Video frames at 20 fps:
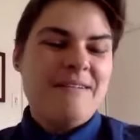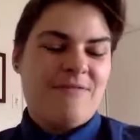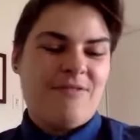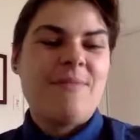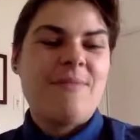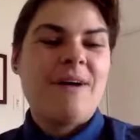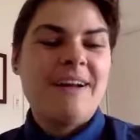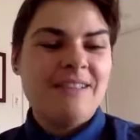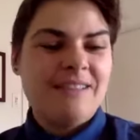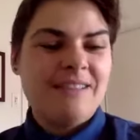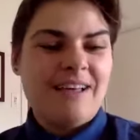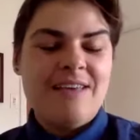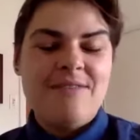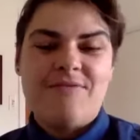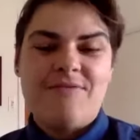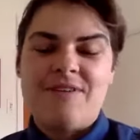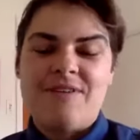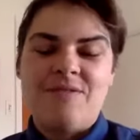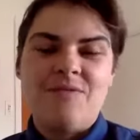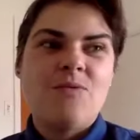
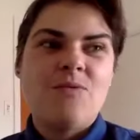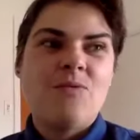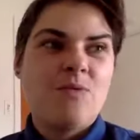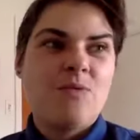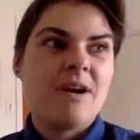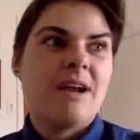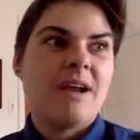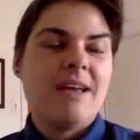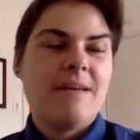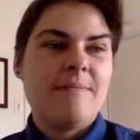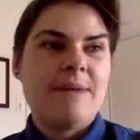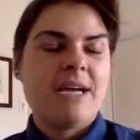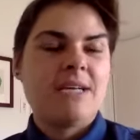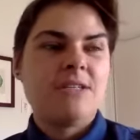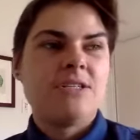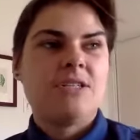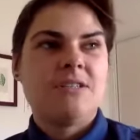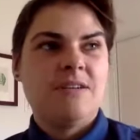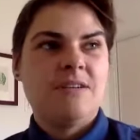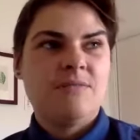life and what I
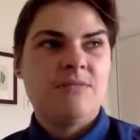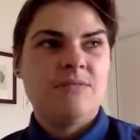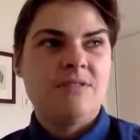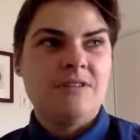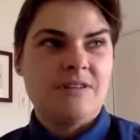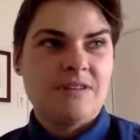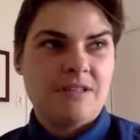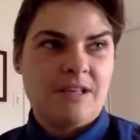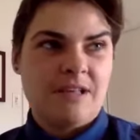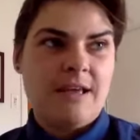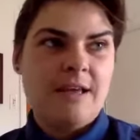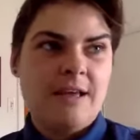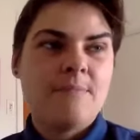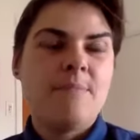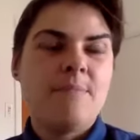imagined it would look like.